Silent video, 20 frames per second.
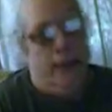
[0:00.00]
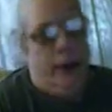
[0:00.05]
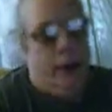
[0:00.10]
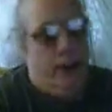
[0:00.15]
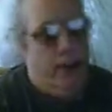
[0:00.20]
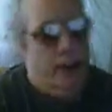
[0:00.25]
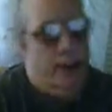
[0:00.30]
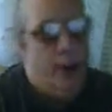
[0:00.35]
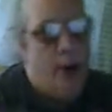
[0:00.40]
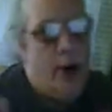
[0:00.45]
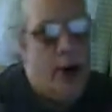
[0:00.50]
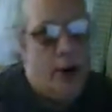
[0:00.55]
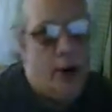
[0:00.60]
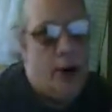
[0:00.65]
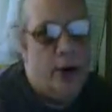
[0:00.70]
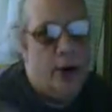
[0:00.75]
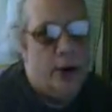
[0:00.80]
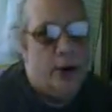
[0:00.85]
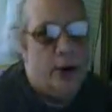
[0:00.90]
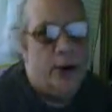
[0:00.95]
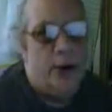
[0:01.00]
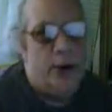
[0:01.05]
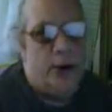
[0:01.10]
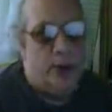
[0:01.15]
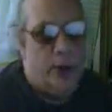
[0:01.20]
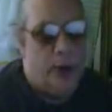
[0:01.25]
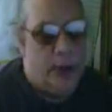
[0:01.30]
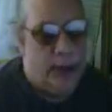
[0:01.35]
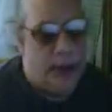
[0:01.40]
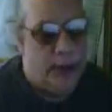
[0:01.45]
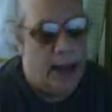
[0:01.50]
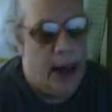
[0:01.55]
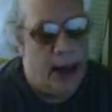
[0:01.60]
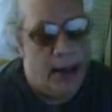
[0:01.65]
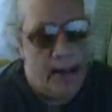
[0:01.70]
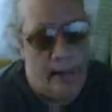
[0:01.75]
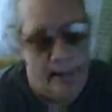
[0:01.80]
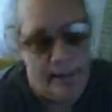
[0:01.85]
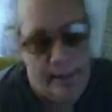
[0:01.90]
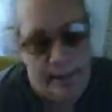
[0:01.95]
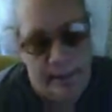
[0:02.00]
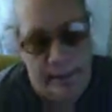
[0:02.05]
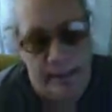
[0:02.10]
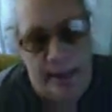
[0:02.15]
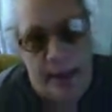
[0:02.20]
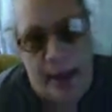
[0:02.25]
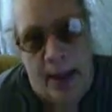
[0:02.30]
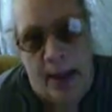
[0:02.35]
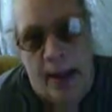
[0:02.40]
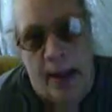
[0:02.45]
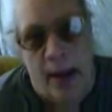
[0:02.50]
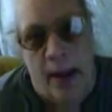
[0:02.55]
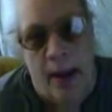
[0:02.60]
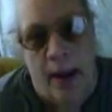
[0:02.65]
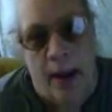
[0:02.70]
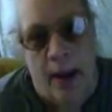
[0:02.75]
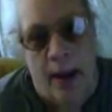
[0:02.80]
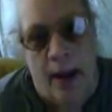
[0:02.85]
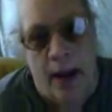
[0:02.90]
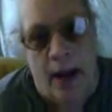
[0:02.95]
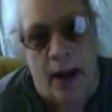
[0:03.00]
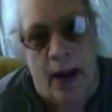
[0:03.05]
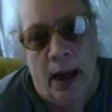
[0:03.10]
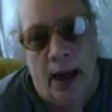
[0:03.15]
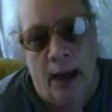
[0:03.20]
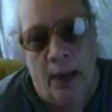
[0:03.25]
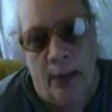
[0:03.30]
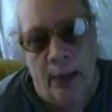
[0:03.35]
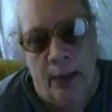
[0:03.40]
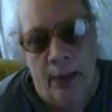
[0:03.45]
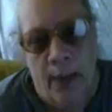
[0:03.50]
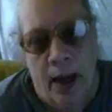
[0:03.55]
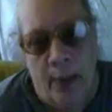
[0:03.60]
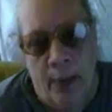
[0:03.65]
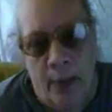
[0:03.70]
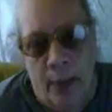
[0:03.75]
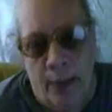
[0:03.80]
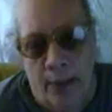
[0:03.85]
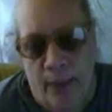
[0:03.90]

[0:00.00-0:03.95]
Burners, what's up? I don't remember if I